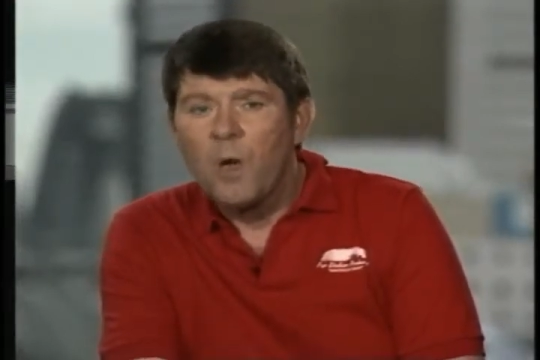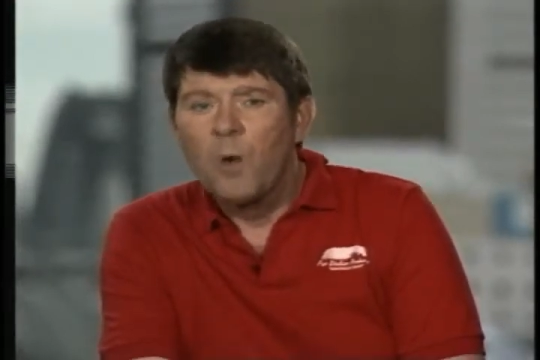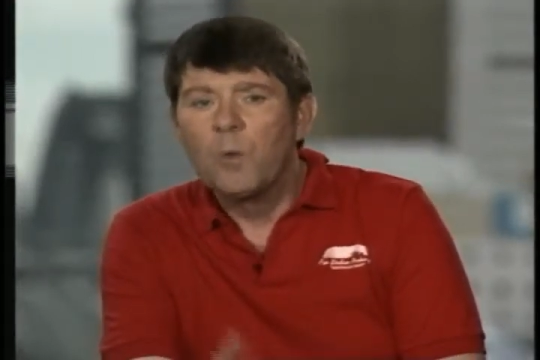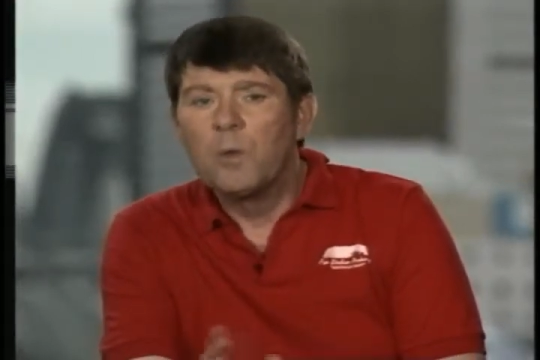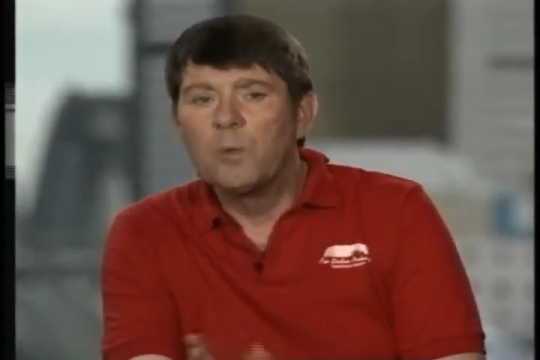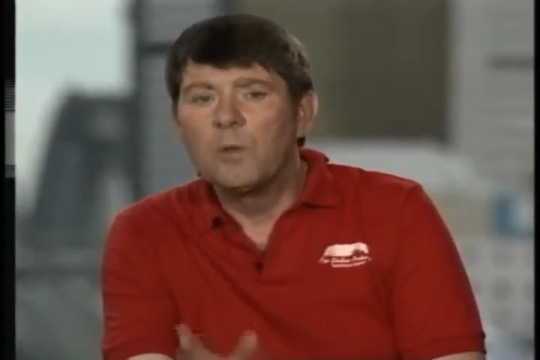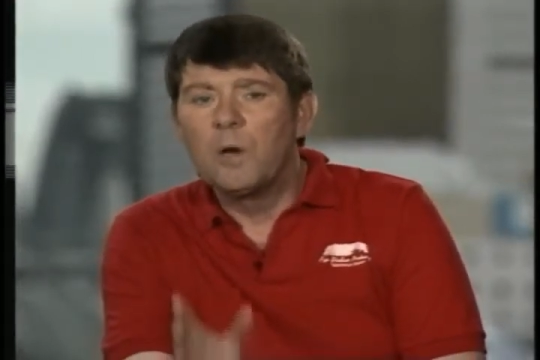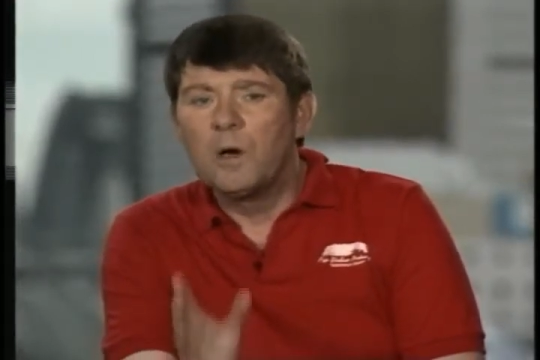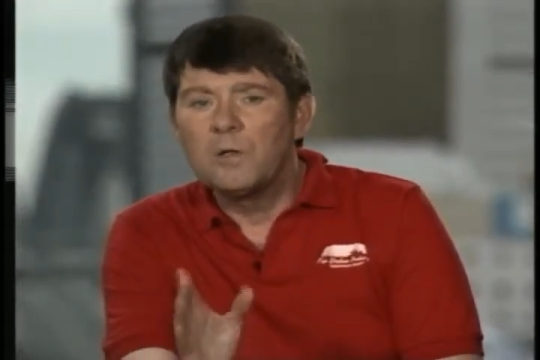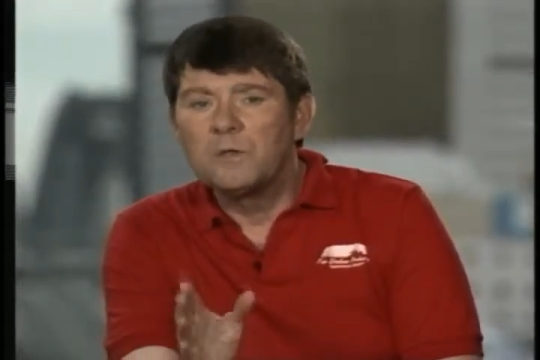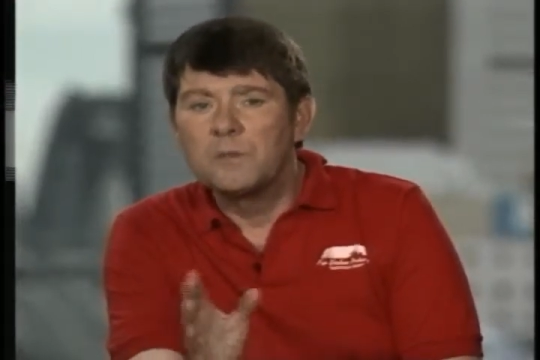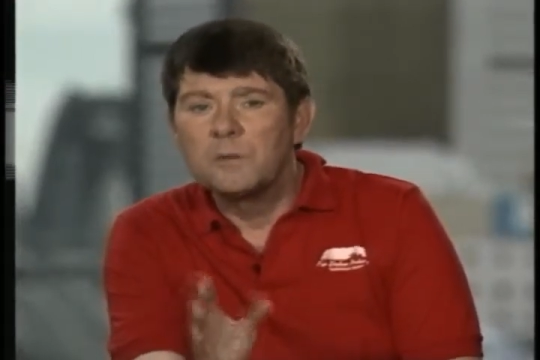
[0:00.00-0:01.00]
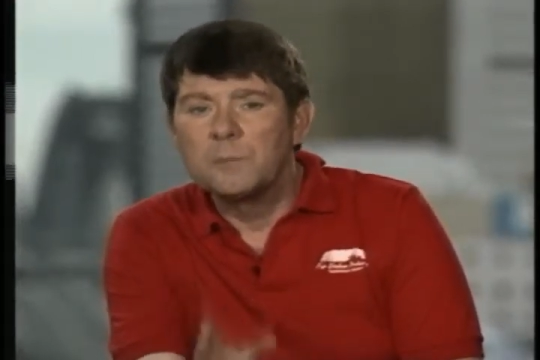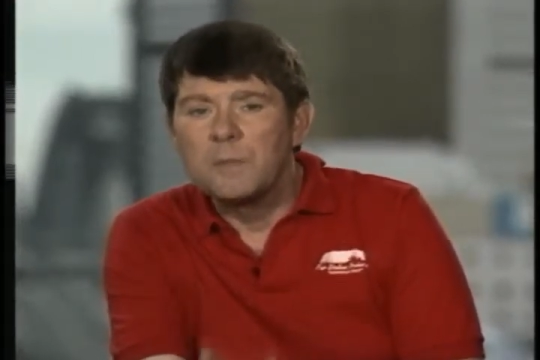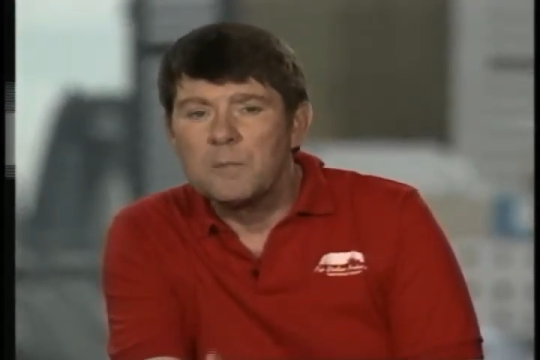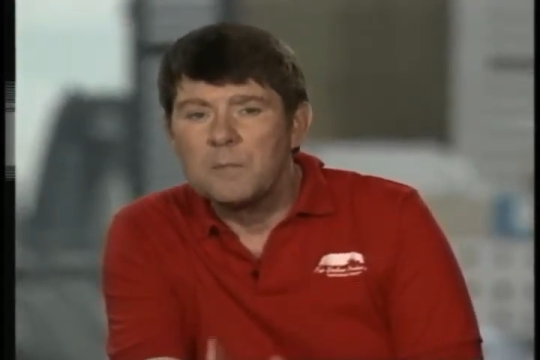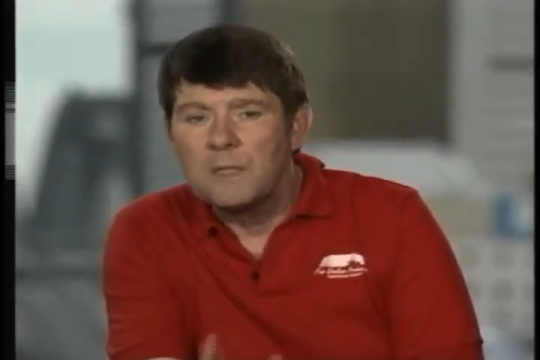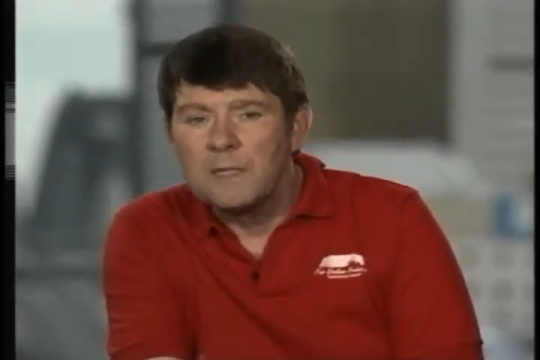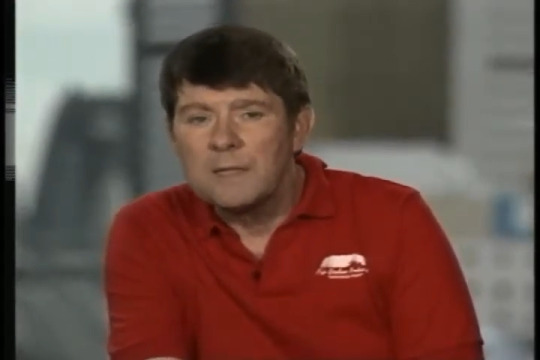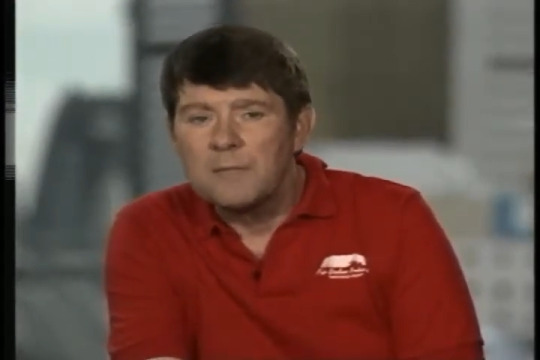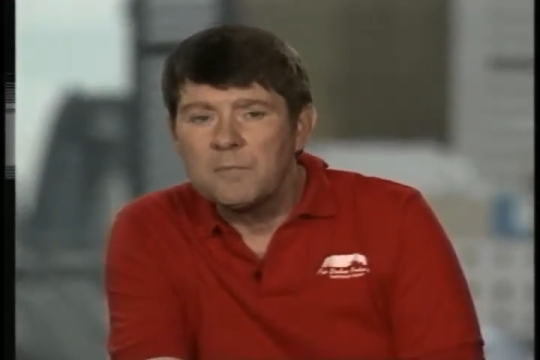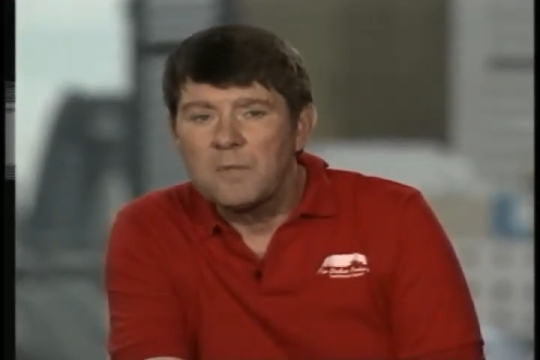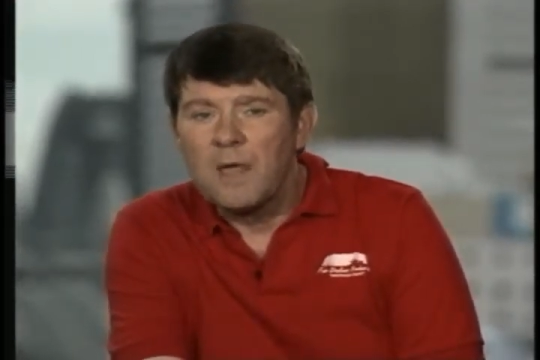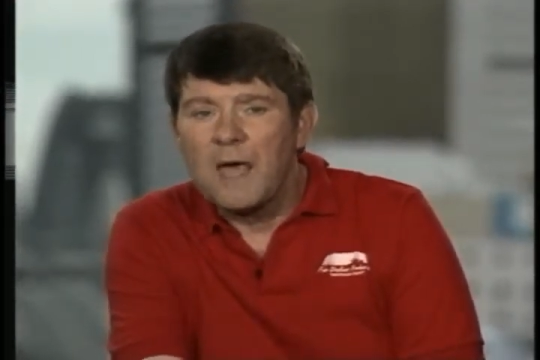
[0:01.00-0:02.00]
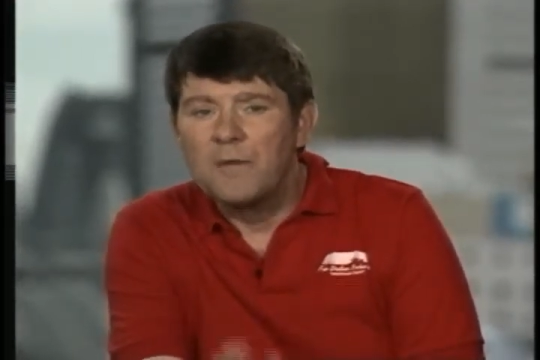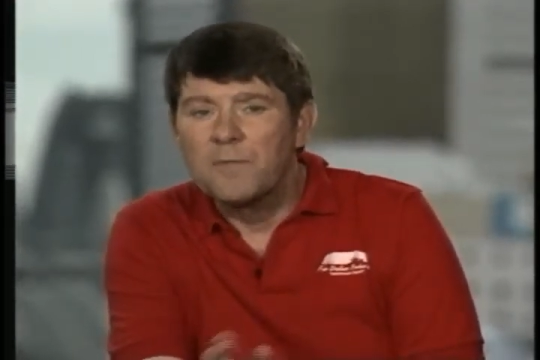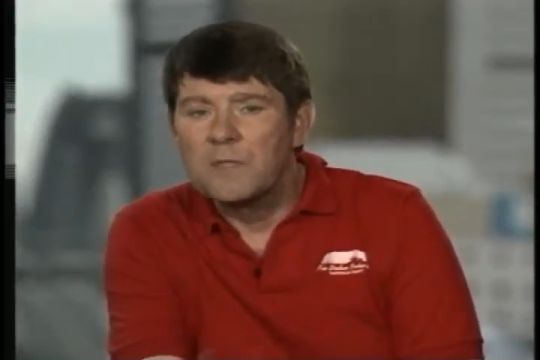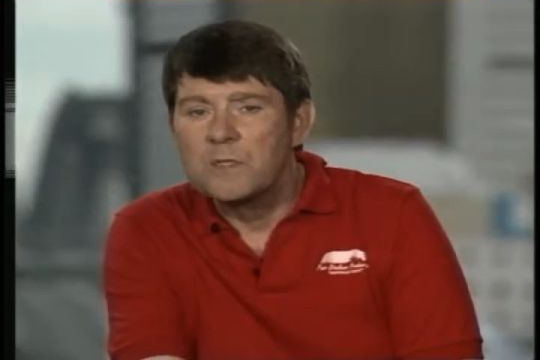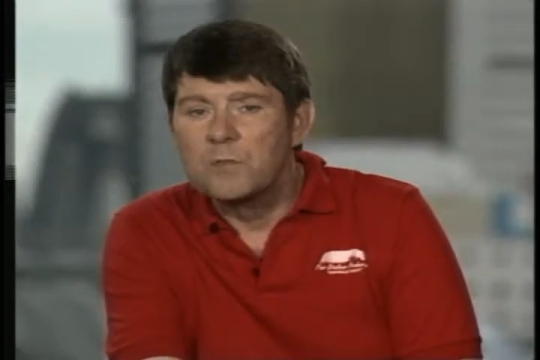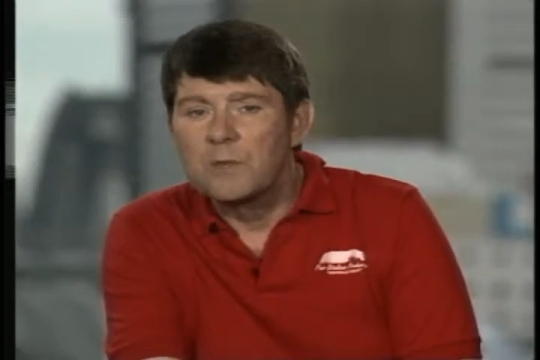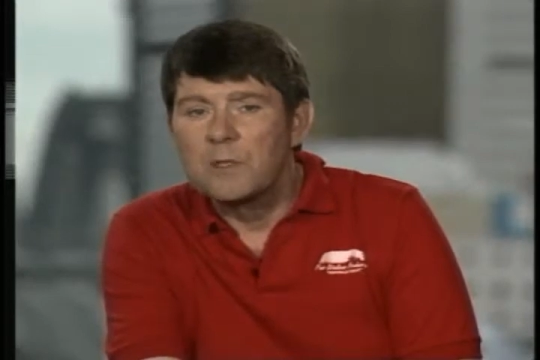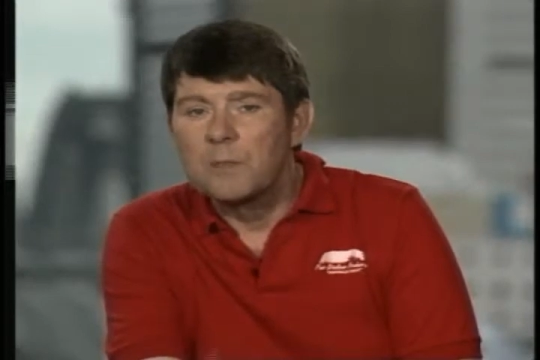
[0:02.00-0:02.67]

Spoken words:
we will also be meeting and featuring